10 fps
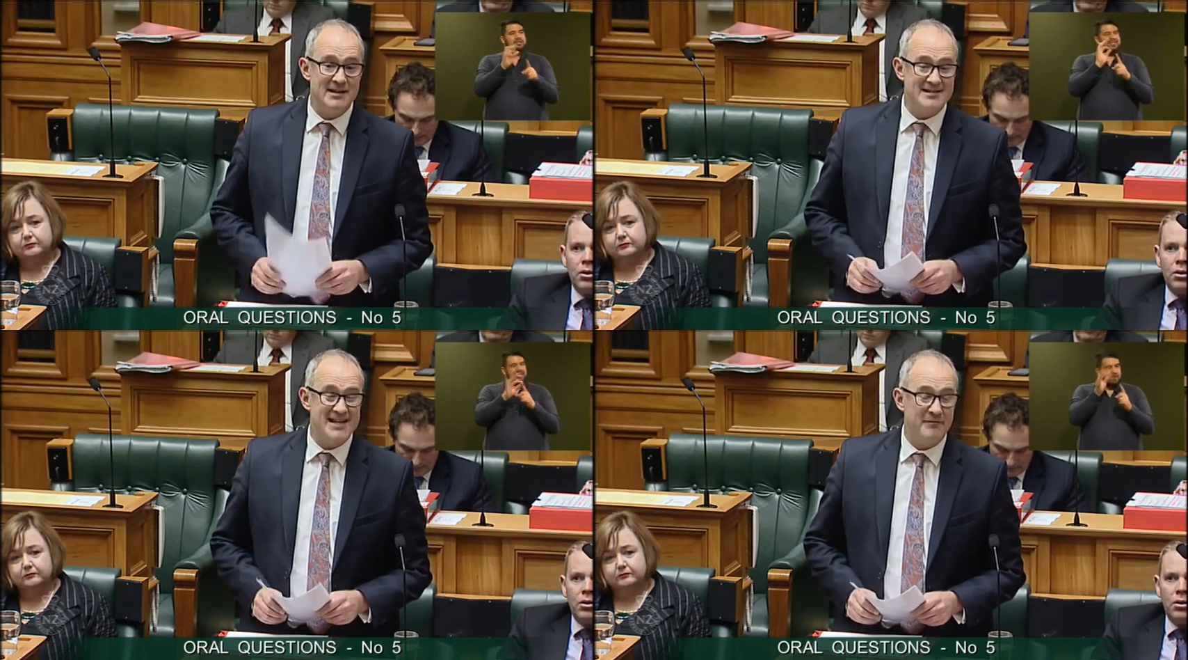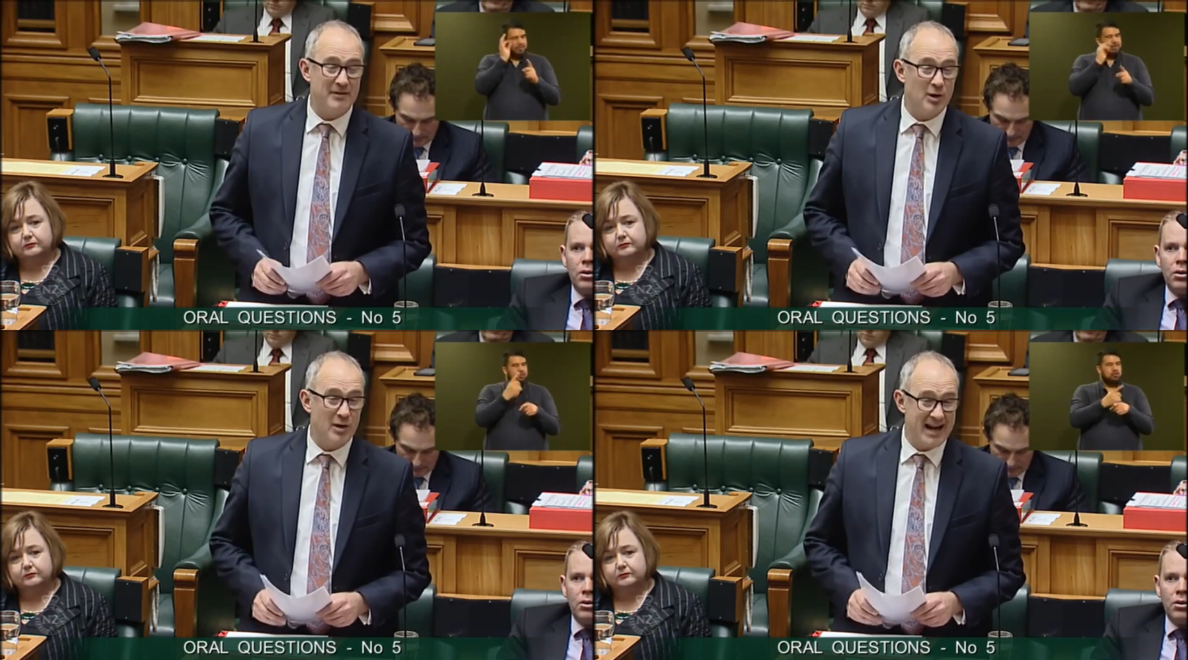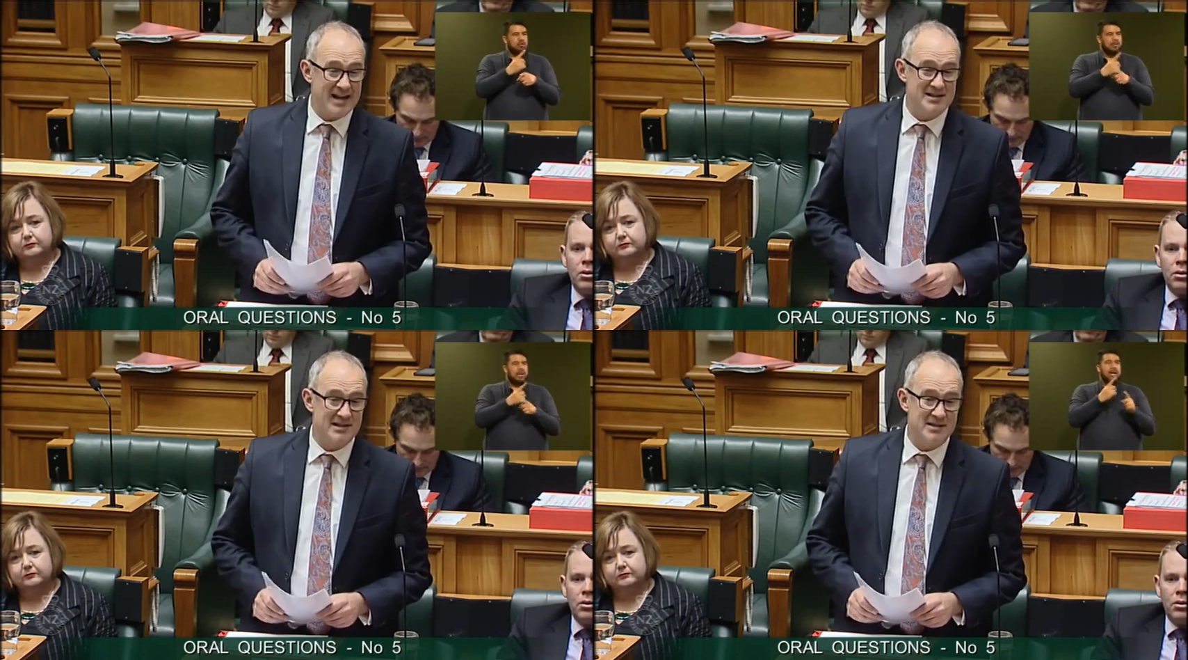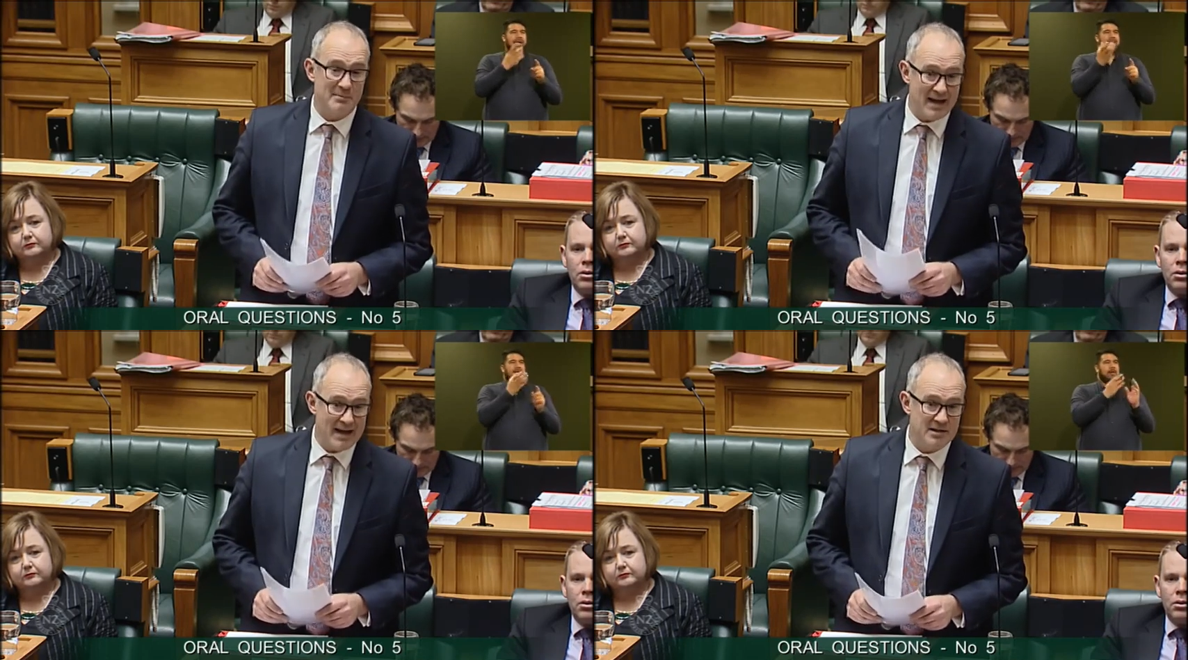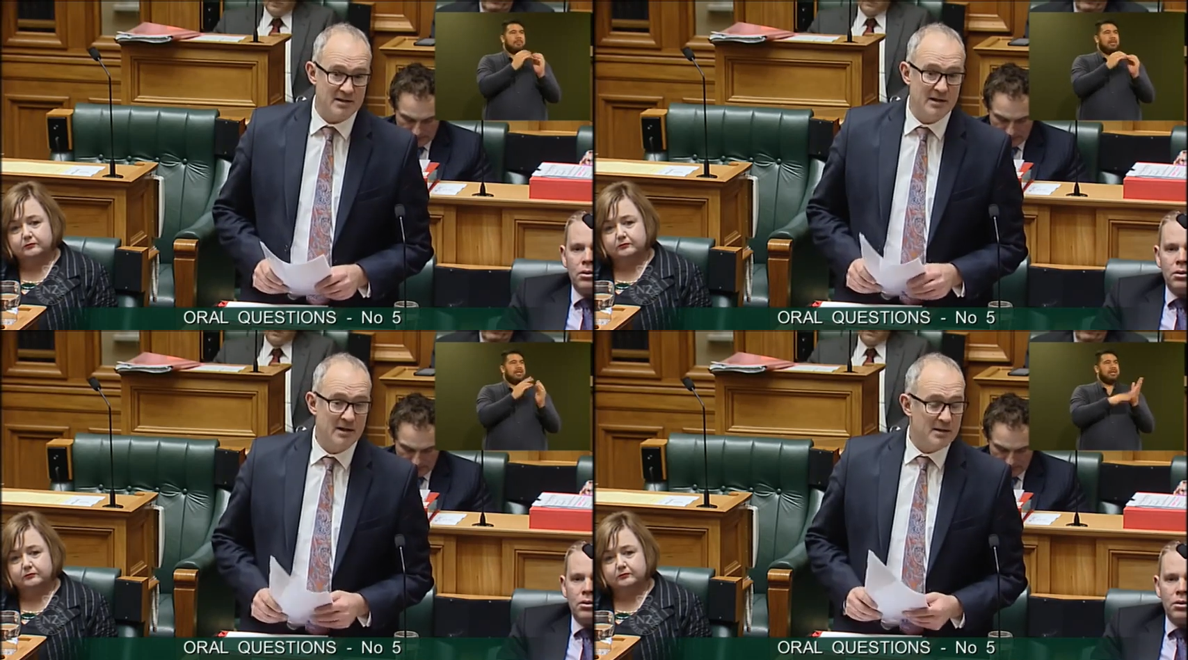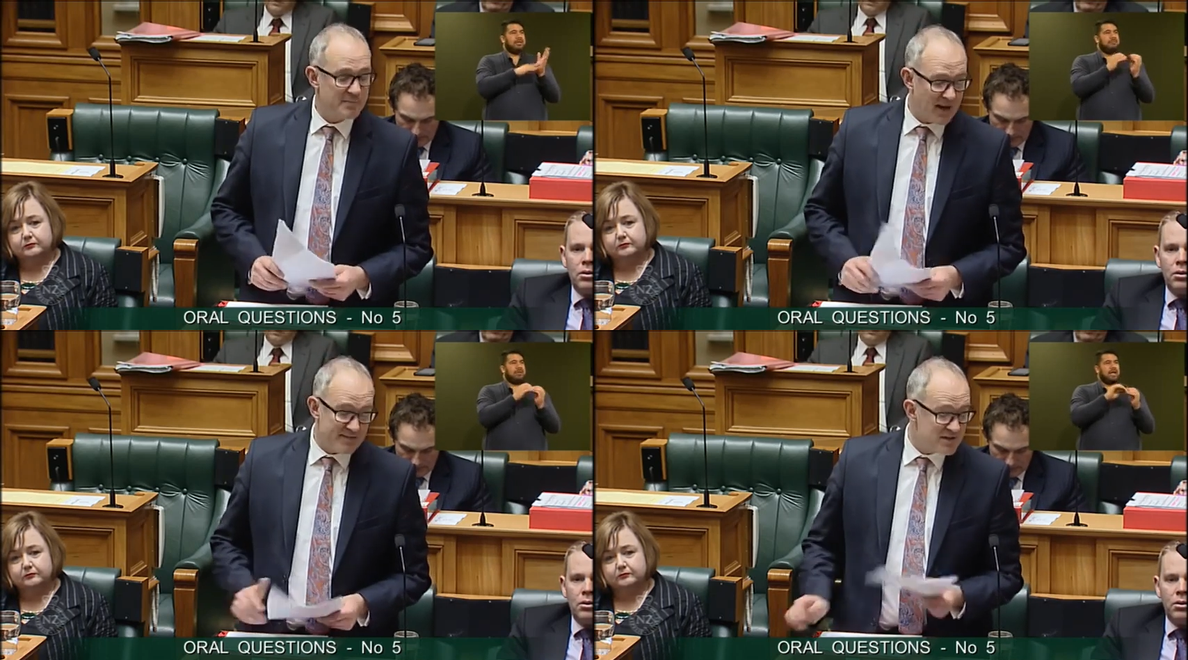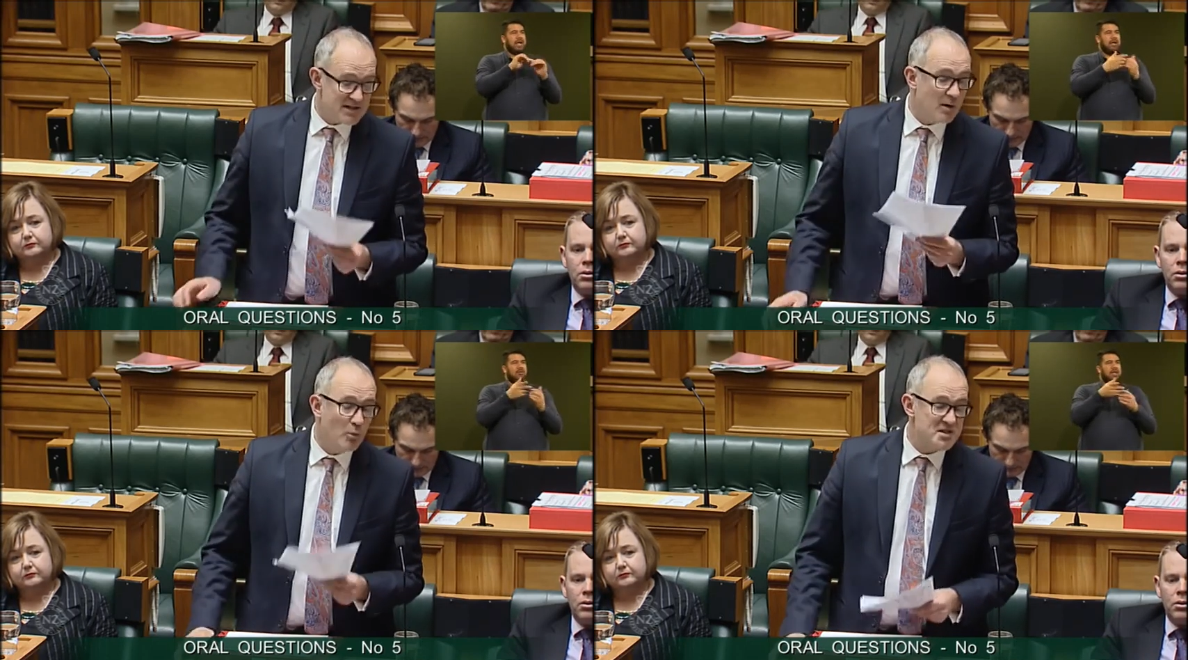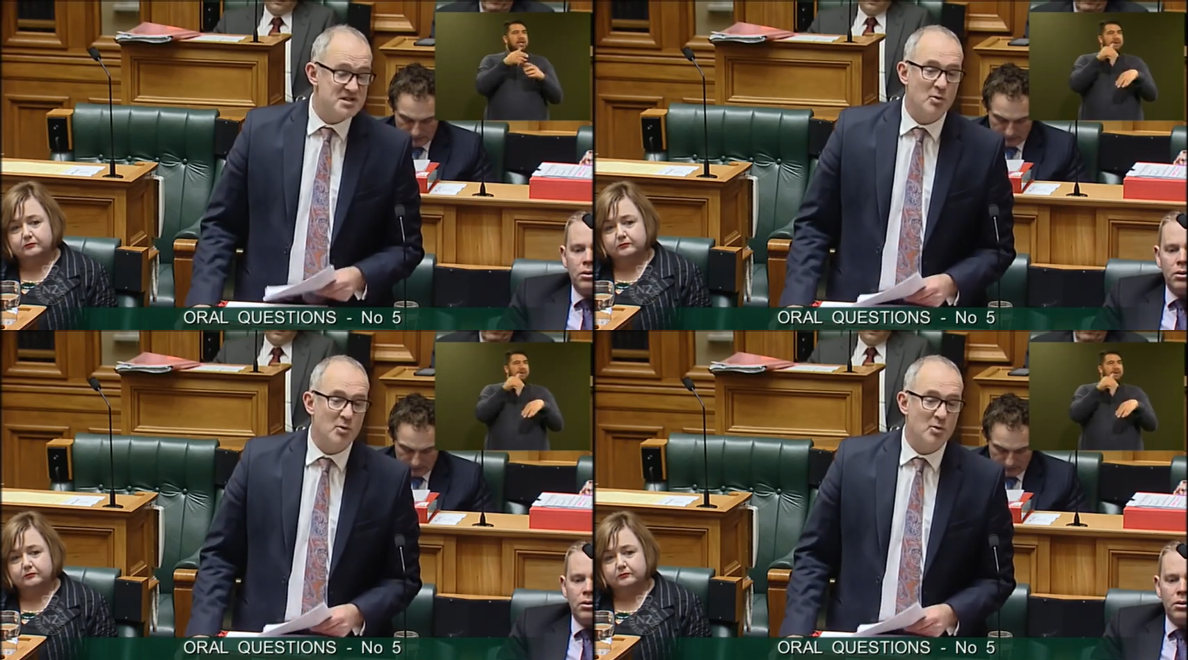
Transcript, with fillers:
Speaker 1: it's having on housing demand. But I have to say, I wasn't